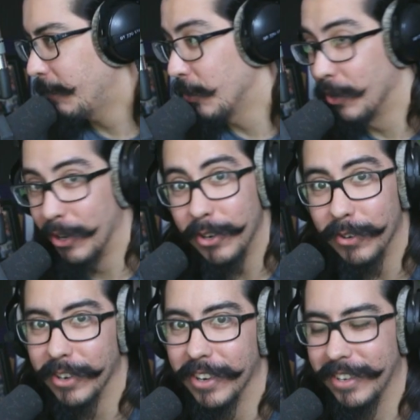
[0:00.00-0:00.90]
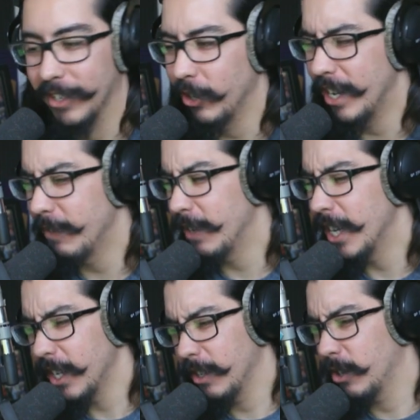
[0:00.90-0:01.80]
afternoon. Good
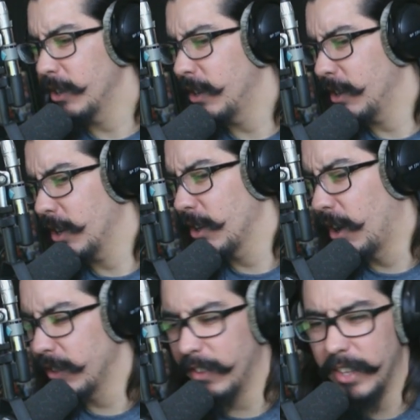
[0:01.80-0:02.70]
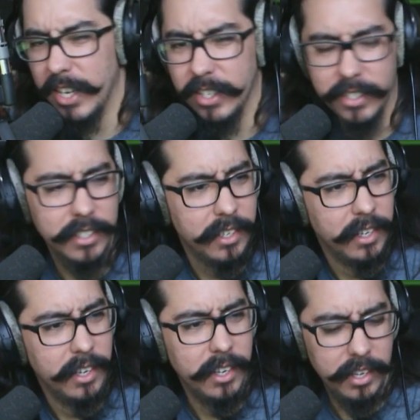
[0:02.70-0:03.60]
evening? Good all the things?
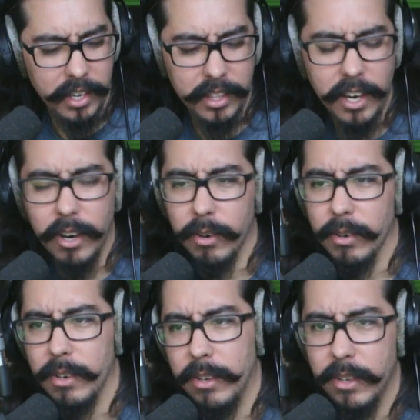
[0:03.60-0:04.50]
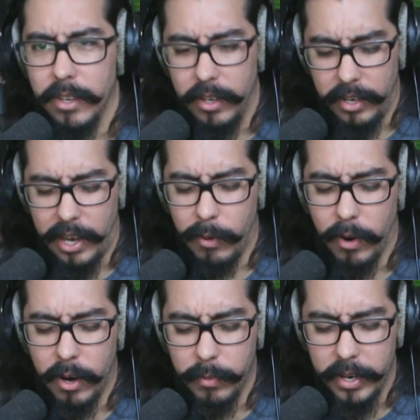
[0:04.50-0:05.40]
Hello.
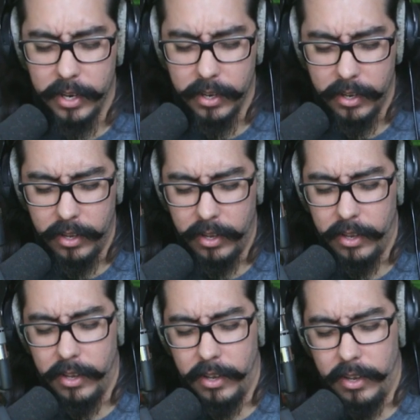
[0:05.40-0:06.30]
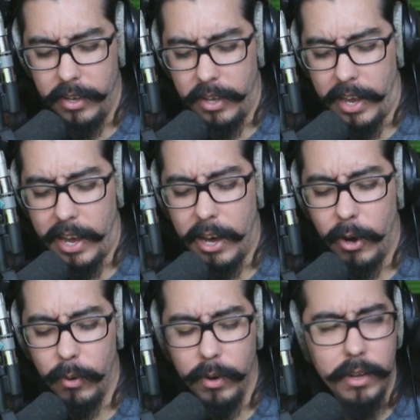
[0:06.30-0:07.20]
How are we?
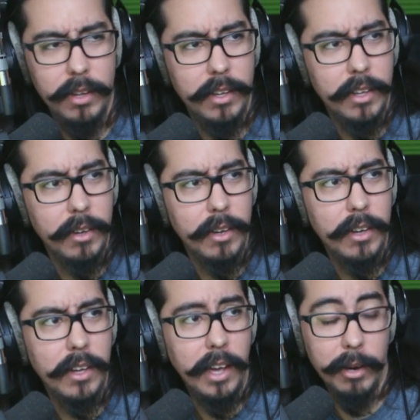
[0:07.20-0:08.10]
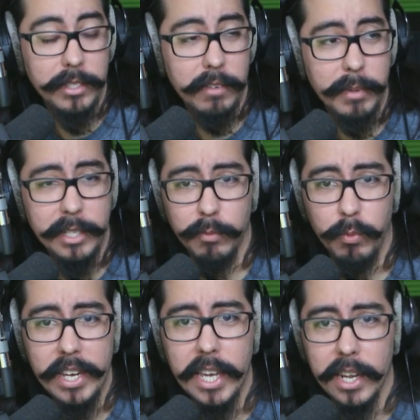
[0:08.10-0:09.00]
How's everybody's
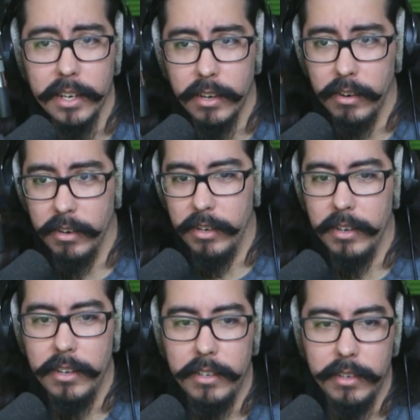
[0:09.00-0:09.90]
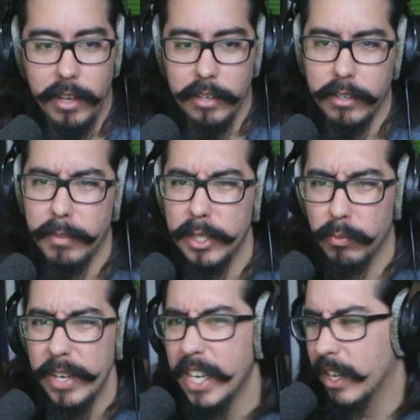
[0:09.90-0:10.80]
weekend gone? How's
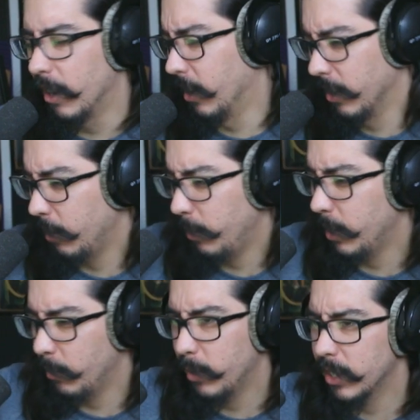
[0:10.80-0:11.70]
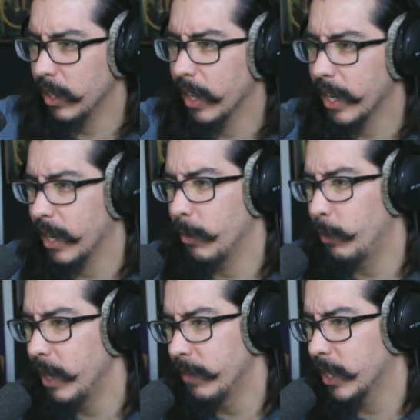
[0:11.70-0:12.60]
everybody's week gone? I mean, it wasn't like
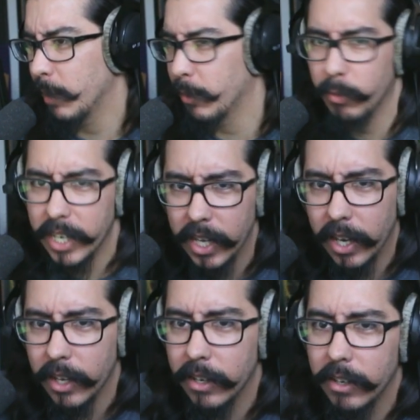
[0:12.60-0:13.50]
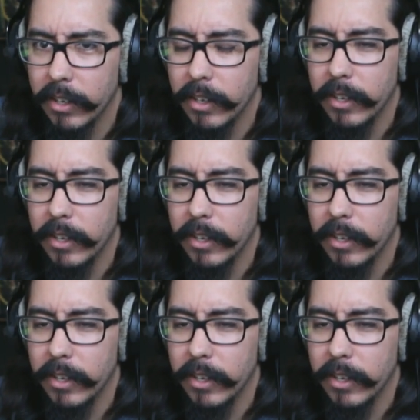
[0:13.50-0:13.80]
we haven't skipped a week yet,